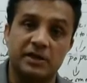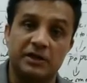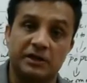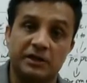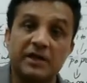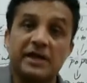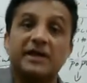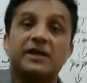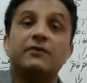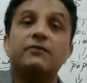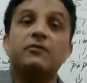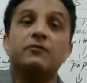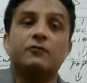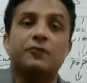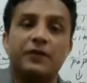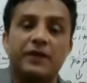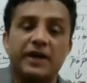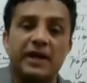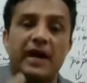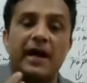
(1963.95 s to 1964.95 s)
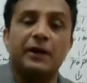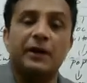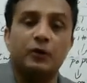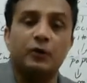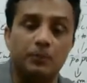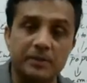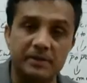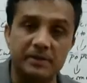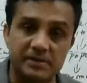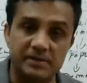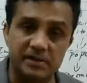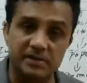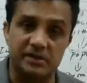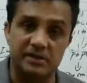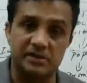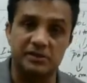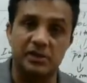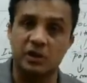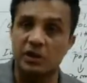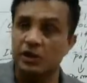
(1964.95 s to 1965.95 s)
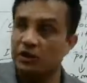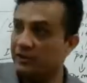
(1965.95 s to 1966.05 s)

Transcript: They are giving free hand to businesses.